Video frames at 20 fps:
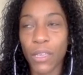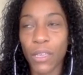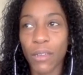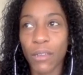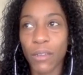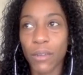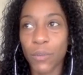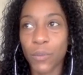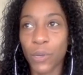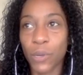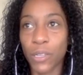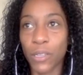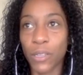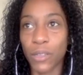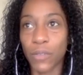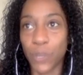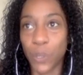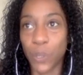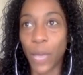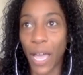one of the
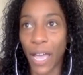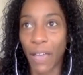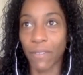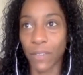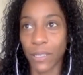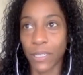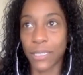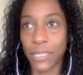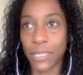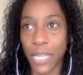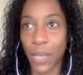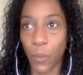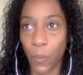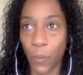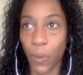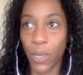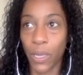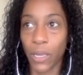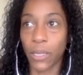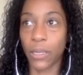few athletes that
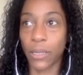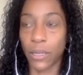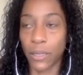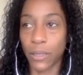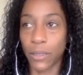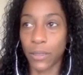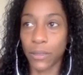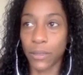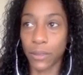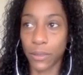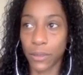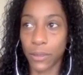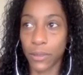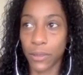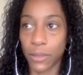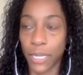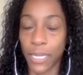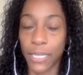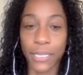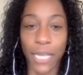when
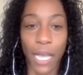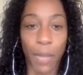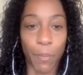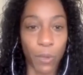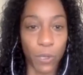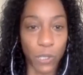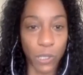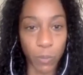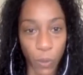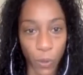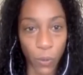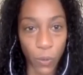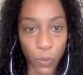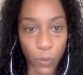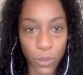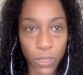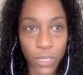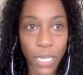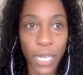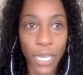things got postponed,
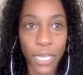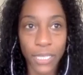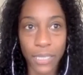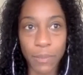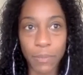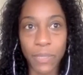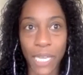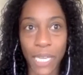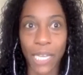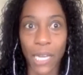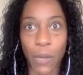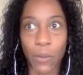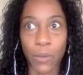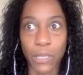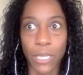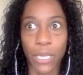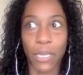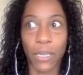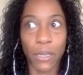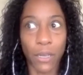deep down I was like,
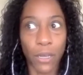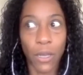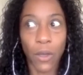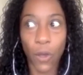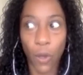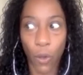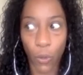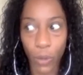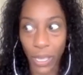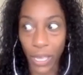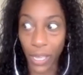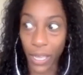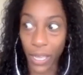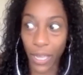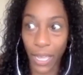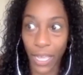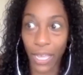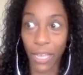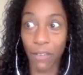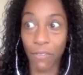okay, I
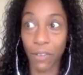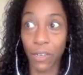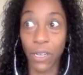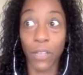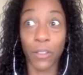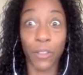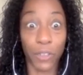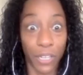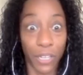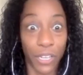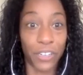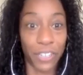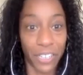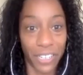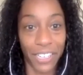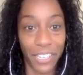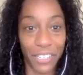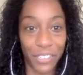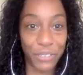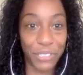have another year to
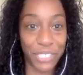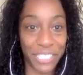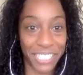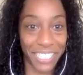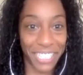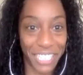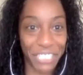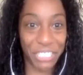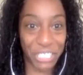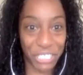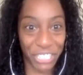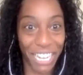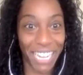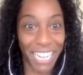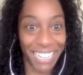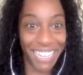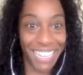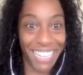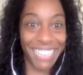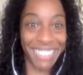get used to this
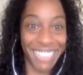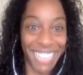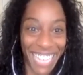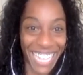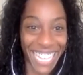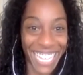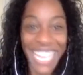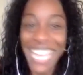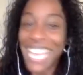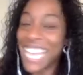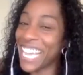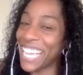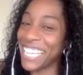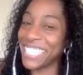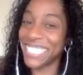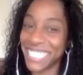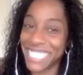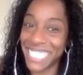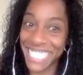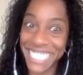training, like, because
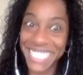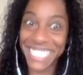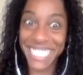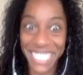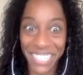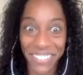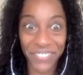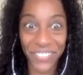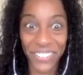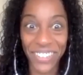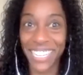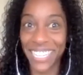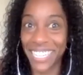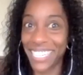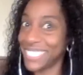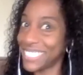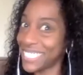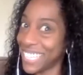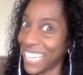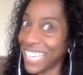it's
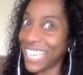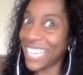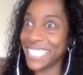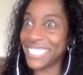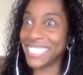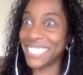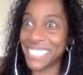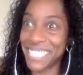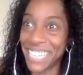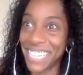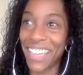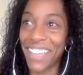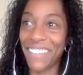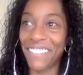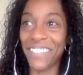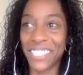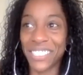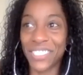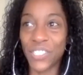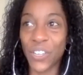different, it's tough,
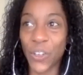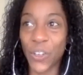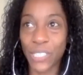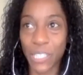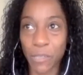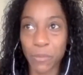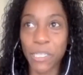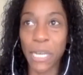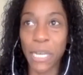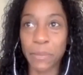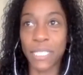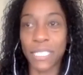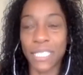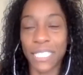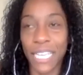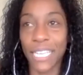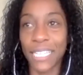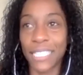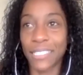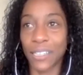and so sometimes it
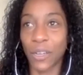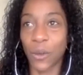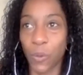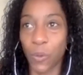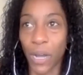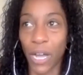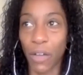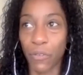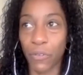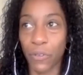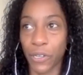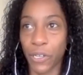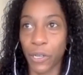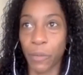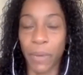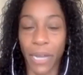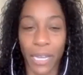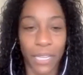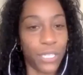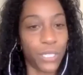takes a while for your
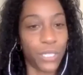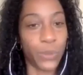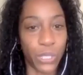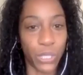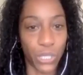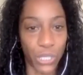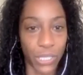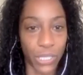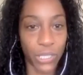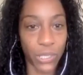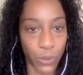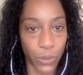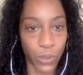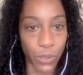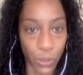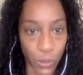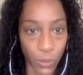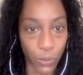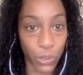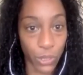body to adjust to a
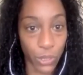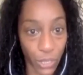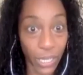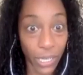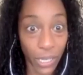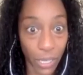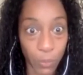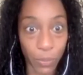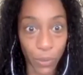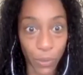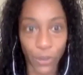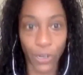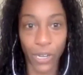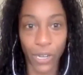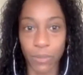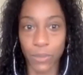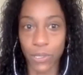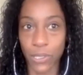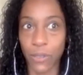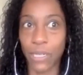new training program.
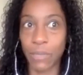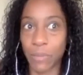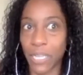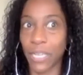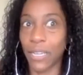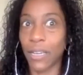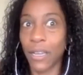So I'm like,